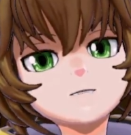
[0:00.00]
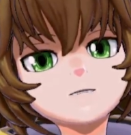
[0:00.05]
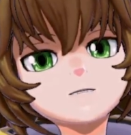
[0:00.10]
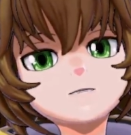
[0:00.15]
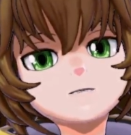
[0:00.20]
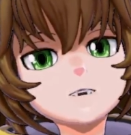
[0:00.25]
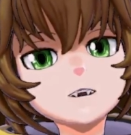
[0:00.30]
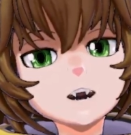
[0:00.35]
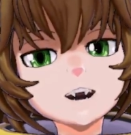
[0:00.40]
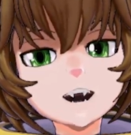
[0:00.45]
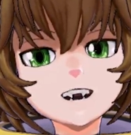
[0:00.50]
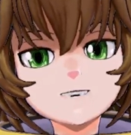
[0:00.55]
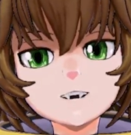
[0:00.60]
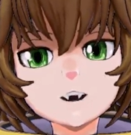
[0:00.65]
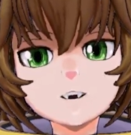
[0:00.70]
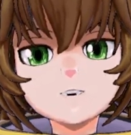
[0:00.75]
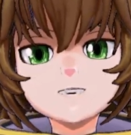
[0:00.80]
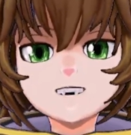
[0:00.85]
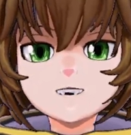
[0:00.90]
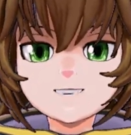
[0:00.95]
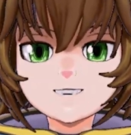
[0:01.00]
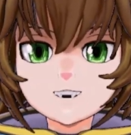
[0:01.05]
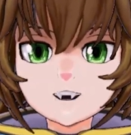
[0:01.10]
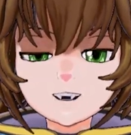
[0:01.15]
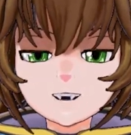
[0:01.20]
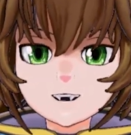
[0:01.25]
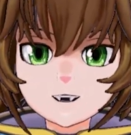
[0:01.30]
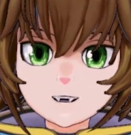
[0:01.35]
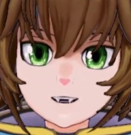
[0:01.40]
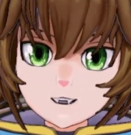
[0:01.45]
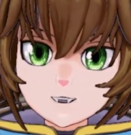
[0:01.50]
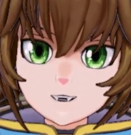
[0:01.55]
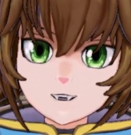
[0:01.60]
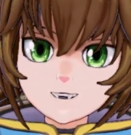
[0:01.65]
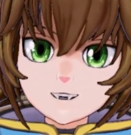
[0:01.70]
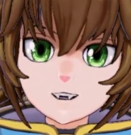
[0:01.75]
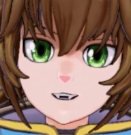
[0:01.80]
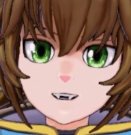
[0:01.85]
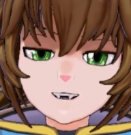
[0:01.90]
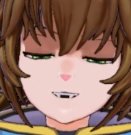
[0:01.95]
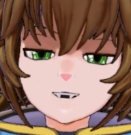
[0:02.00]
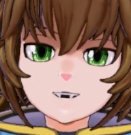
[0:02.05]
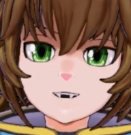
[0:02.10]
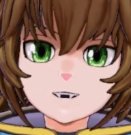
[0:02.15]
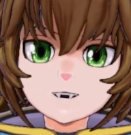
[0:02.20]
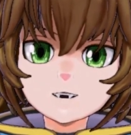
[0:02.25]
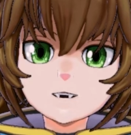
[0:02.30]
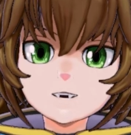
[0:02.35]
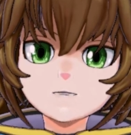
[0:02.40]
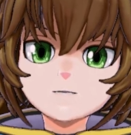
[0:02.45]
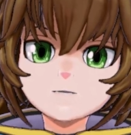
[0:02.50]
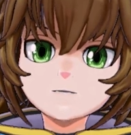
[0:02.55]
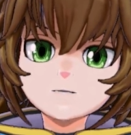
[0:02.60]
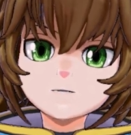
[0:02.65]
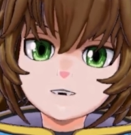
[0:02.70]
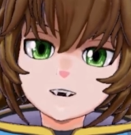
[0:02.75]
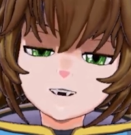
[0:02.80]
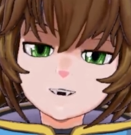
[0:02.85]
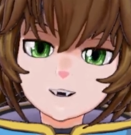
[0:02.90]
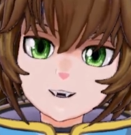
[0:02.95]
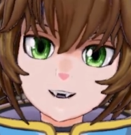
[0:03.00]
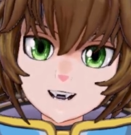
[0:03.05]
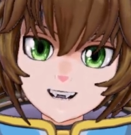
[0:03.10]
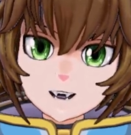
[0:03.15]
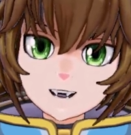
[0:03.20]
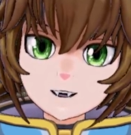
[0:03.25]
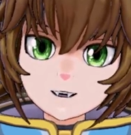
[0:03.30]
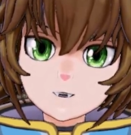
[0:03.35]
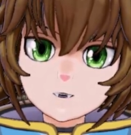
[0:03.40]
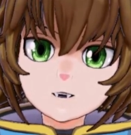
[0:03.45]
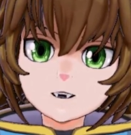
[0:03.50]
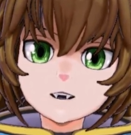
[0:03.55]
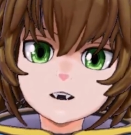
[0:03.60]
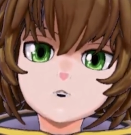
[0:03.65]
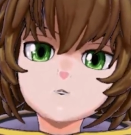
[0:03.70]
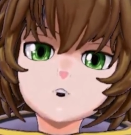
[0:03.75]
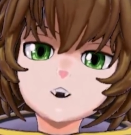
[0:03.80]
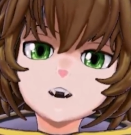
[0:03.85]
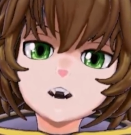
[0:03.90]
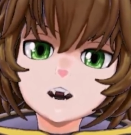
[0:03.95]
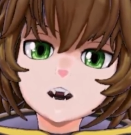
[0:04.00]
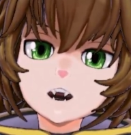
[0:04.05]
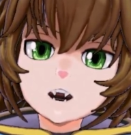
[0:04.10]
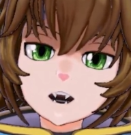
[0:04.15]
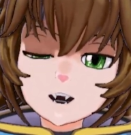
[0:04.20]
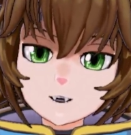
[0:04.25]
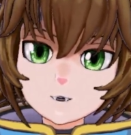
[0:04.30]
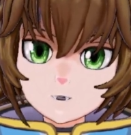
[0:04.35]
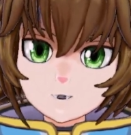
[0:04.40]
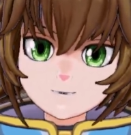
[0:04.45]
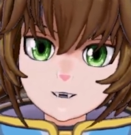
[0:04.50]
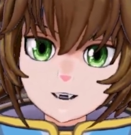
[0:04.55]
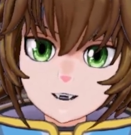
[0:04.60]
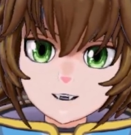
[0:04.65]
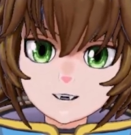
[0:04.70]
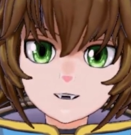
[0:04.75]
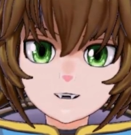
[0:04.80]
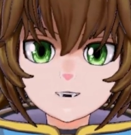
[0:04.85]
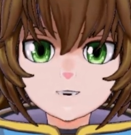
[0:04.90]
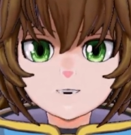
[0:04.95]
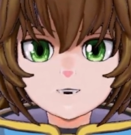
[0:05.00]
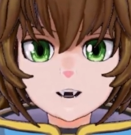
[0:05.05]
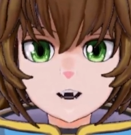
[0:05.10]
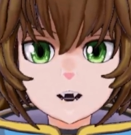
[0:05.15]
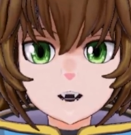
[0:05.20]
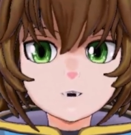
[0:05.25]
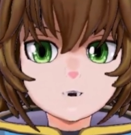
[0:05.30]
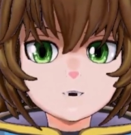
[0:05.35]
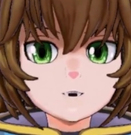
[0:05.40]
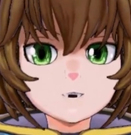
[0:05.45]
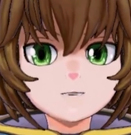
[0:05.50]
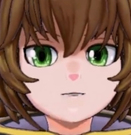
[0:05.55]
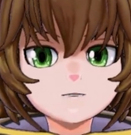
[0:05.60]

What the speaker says: they have a vested interest in the game and they want to hype the killer up,